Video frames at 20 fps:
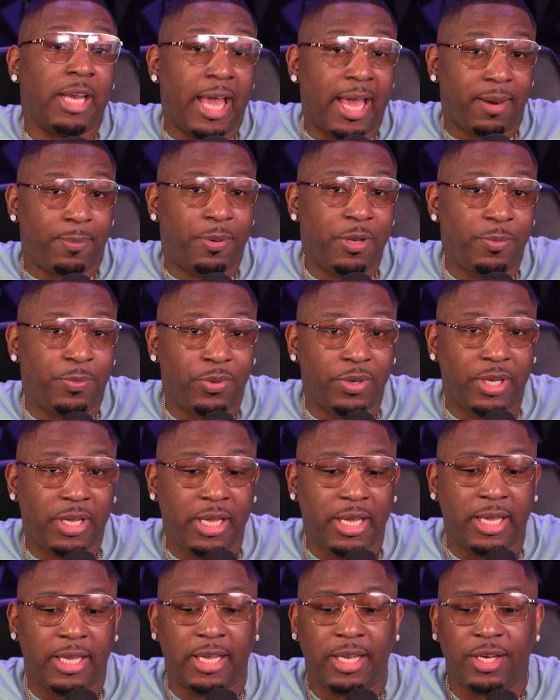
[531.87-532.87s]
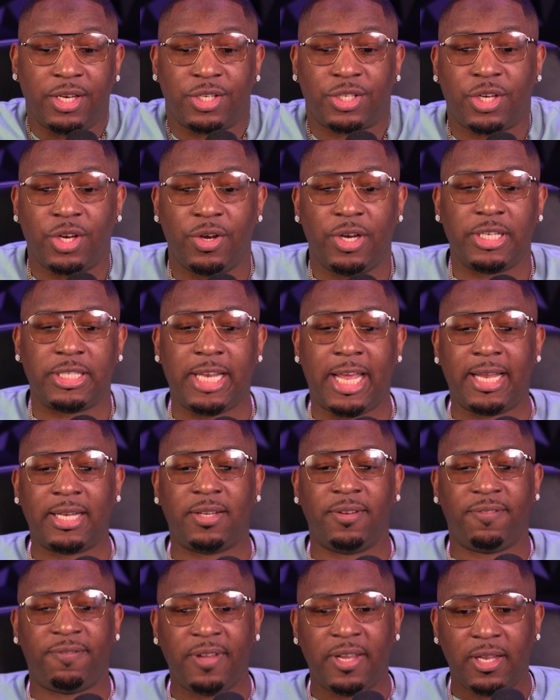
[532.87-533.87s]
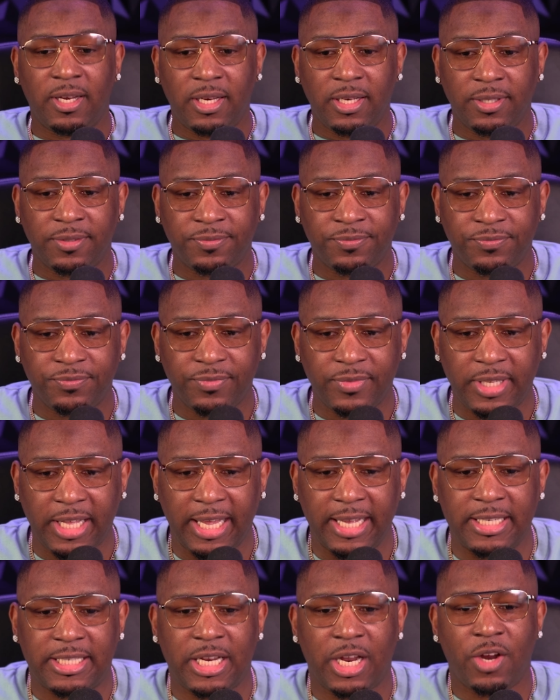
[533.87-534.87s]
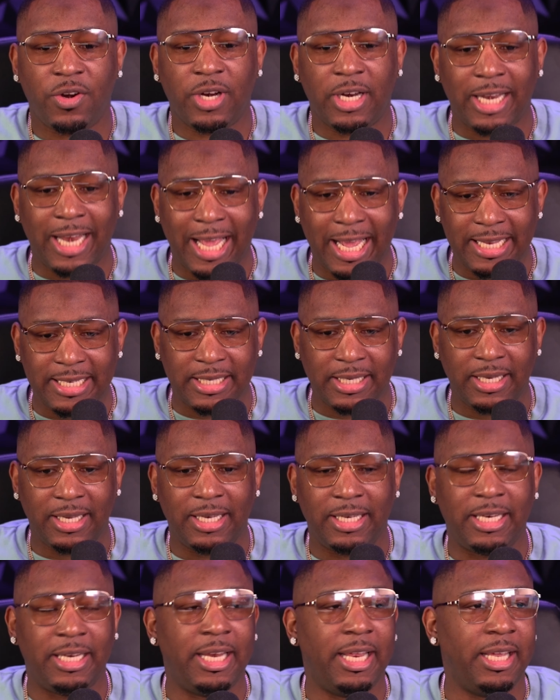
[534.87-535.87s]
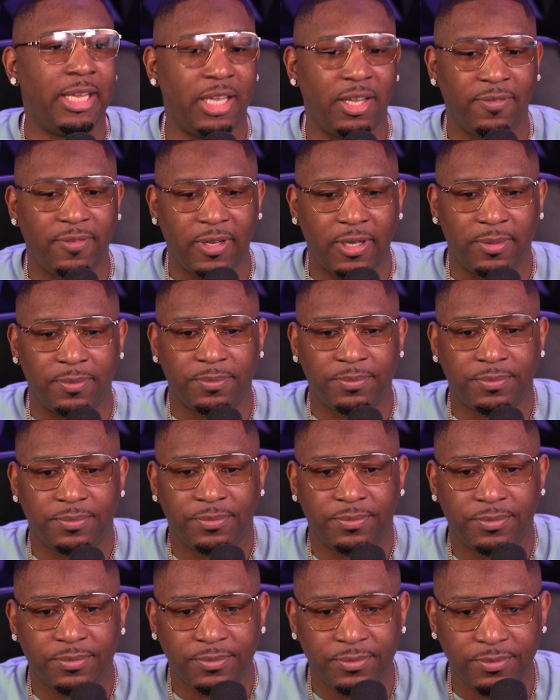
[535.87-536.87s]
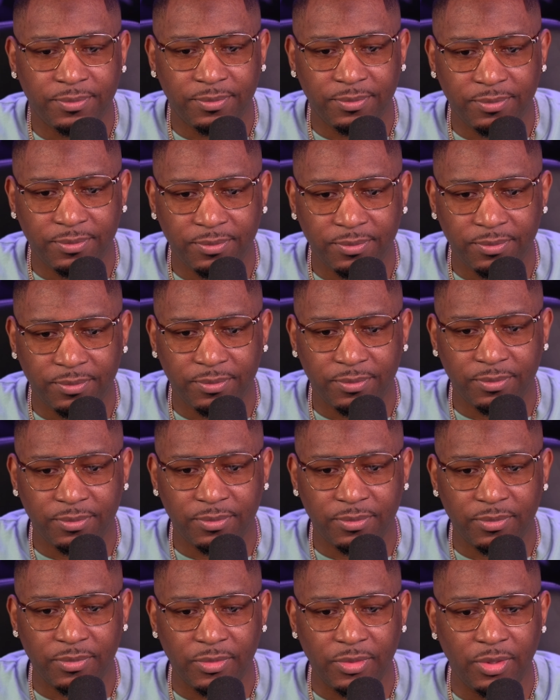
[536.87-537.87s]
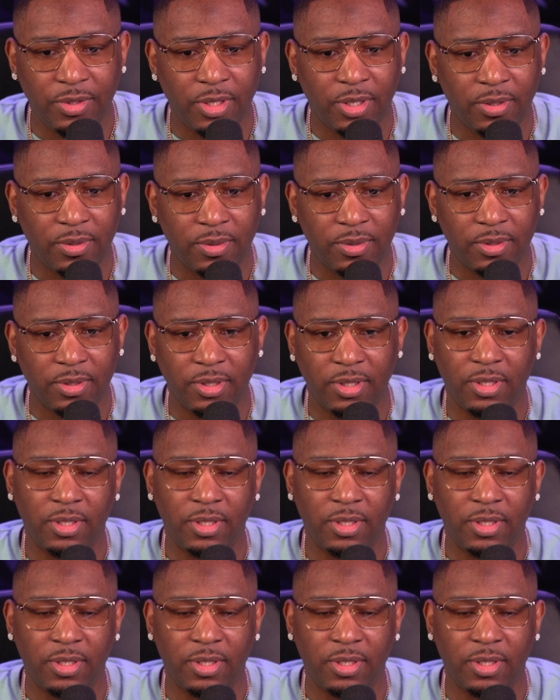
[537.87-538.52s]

A lot of people, again, get discouraged after failing. They internalize it, and then they give up. You know?